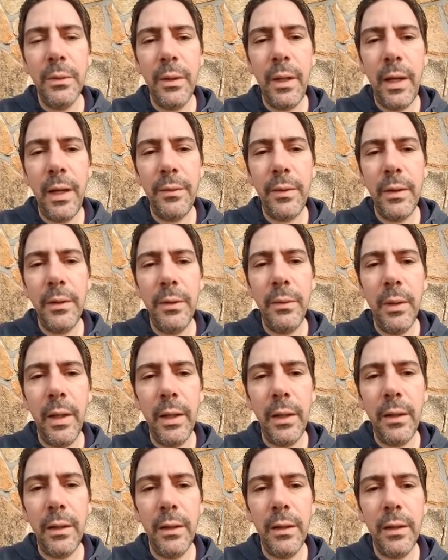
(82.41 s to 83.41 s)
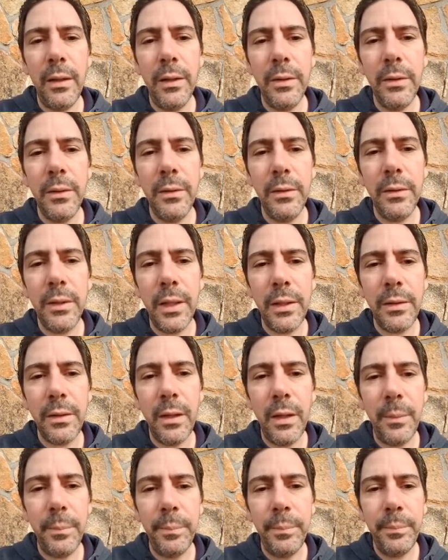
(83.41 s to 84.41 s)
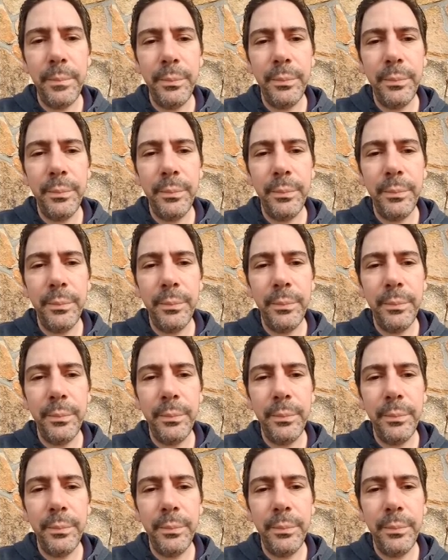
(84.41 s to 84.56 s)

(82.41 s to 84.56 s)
will have a new icon on your desktop